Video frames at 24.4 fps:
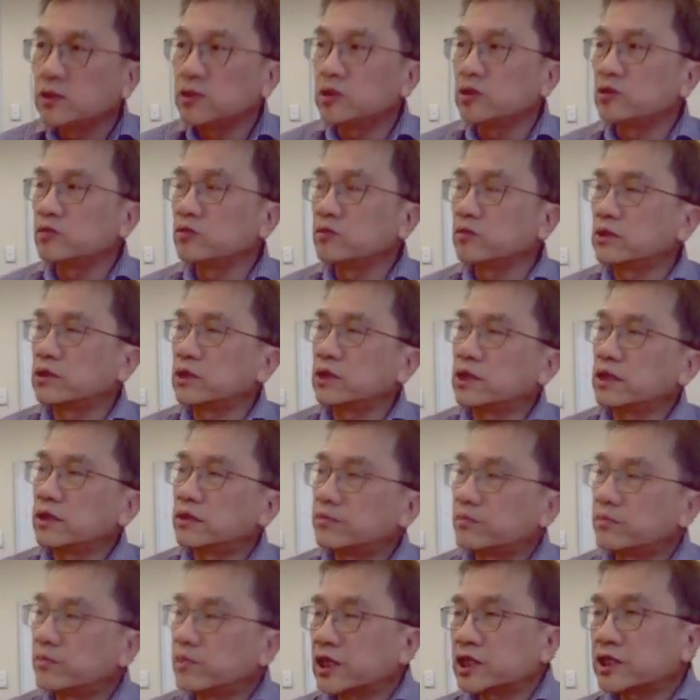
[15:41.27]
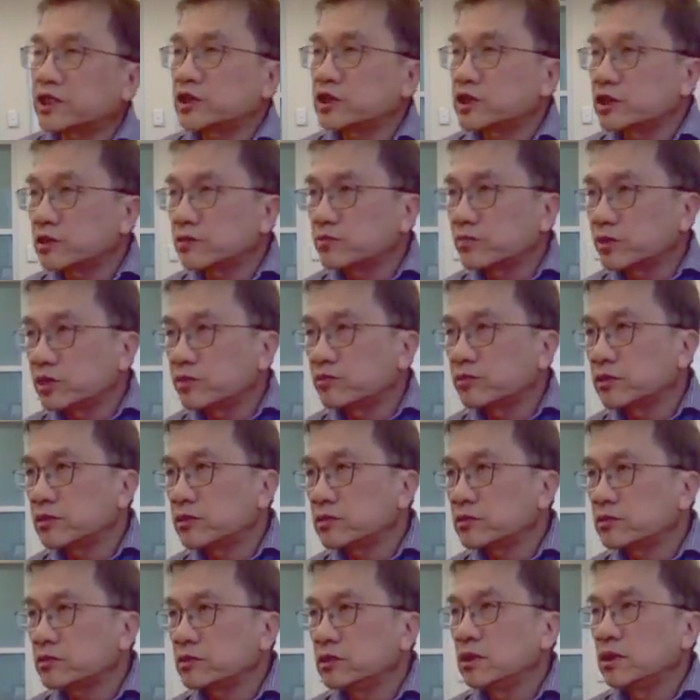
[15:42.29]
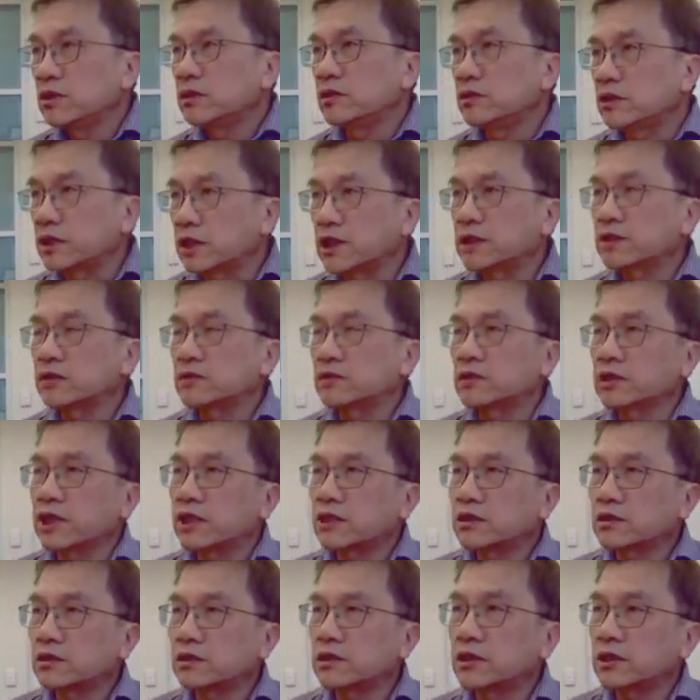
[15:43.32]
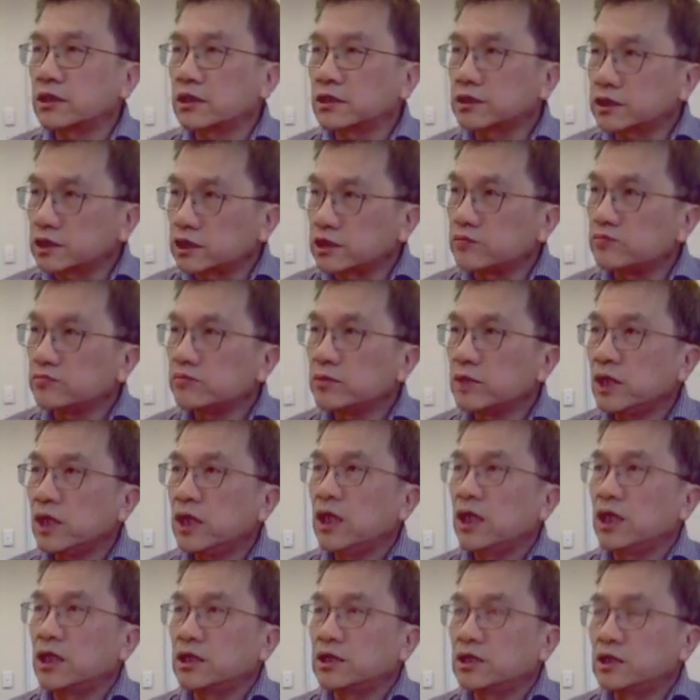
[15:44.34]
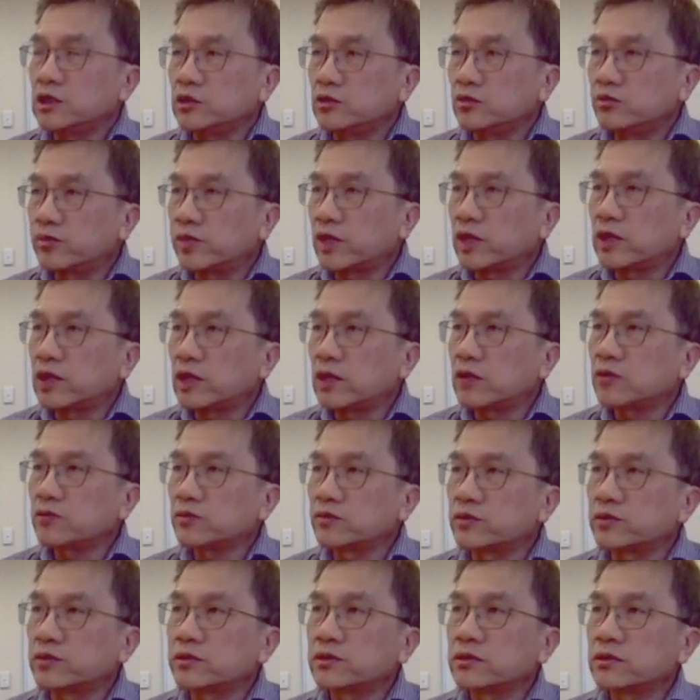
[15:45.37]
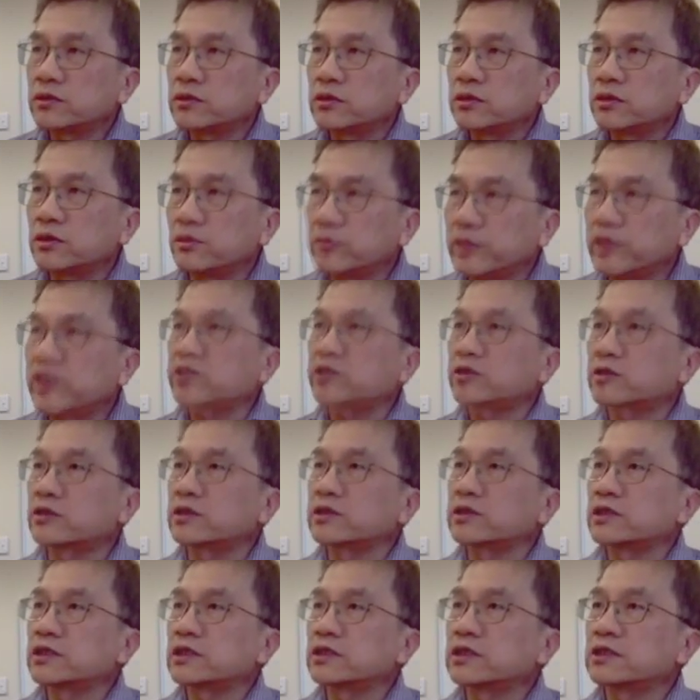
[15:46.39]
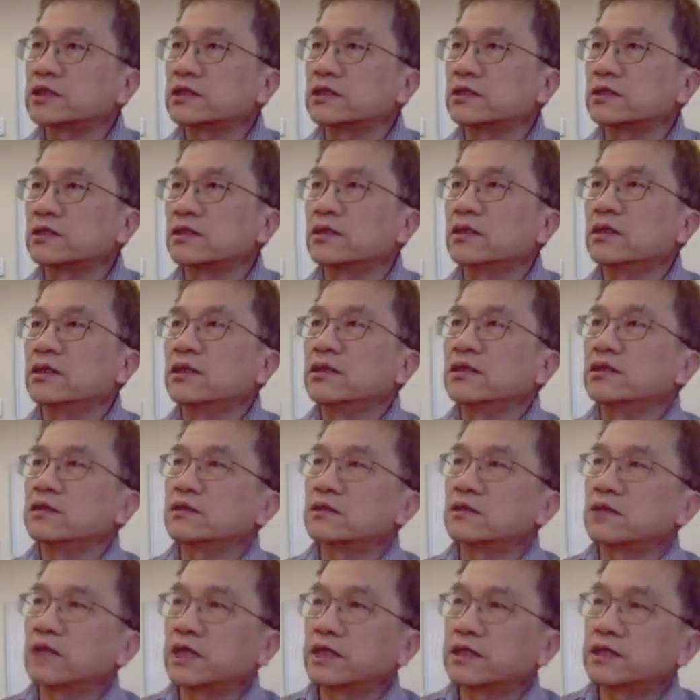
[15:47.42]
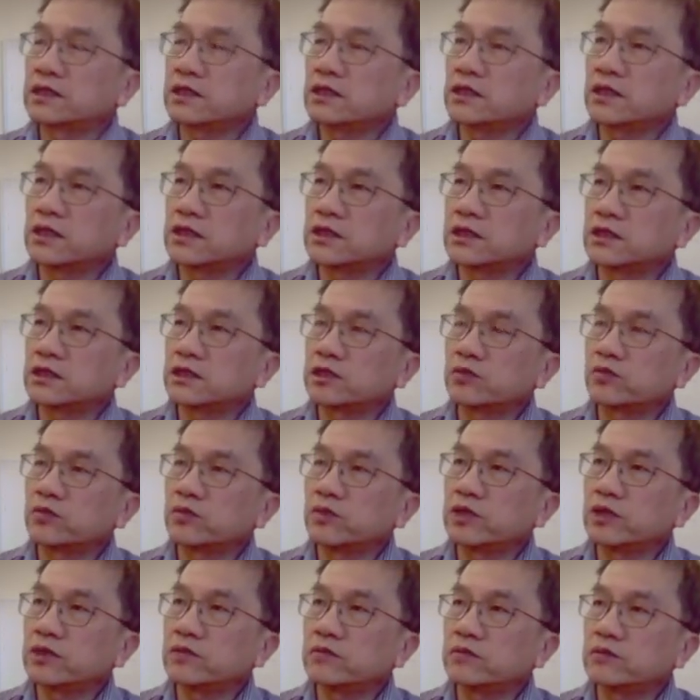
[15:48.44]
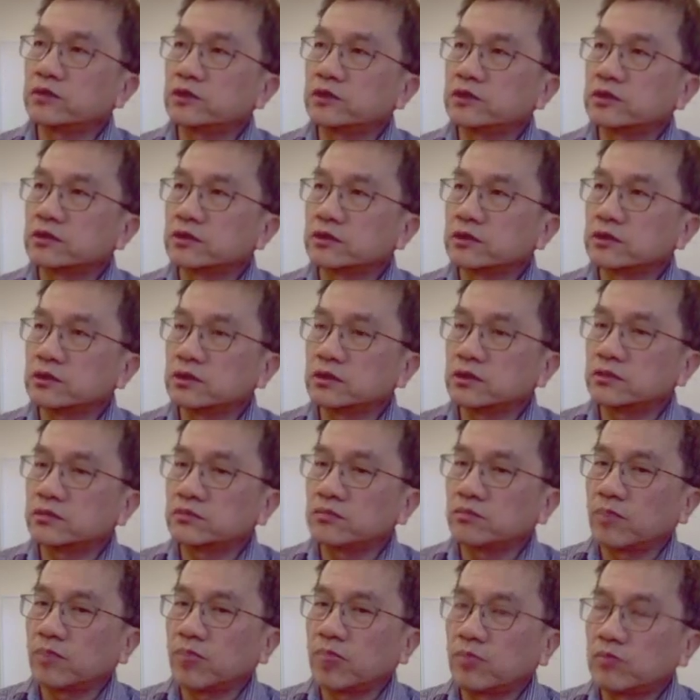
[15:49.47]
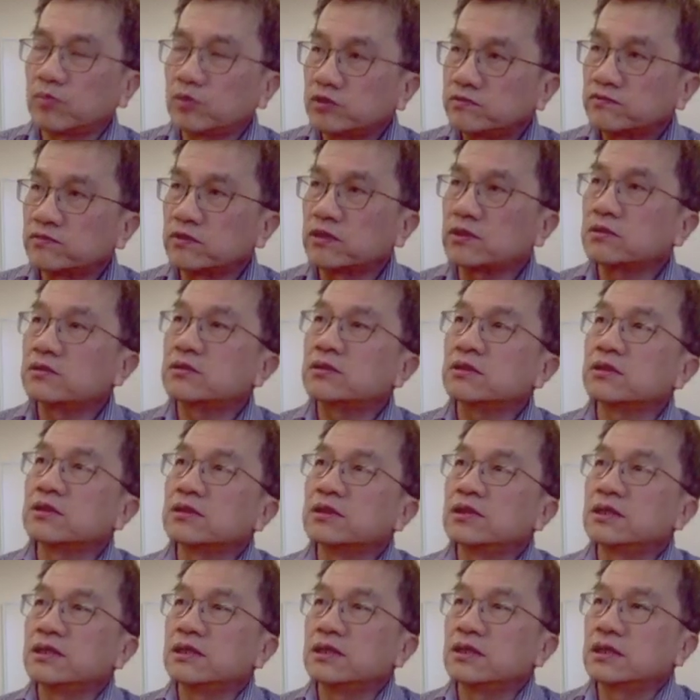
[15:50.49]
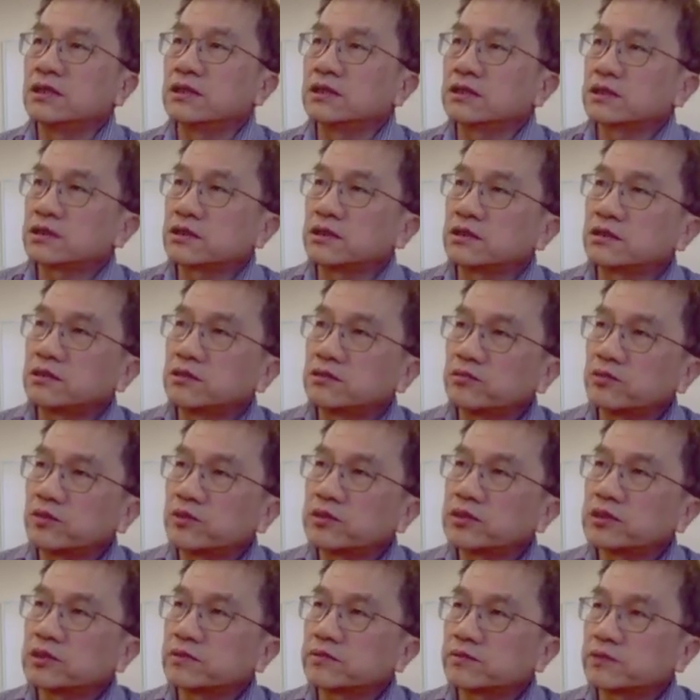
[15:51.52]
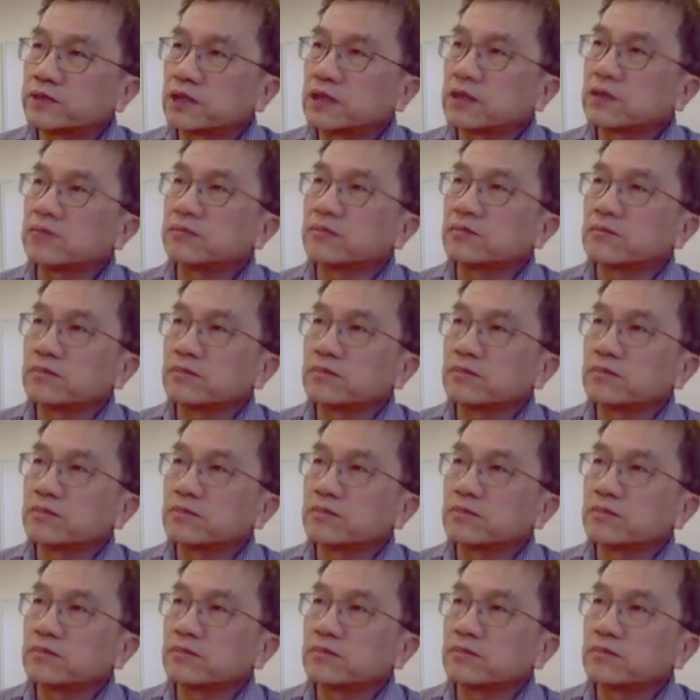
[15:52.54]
You will have marketing people. You get together a team and you output the best translation. So I think that is the way we should move on at current point of time.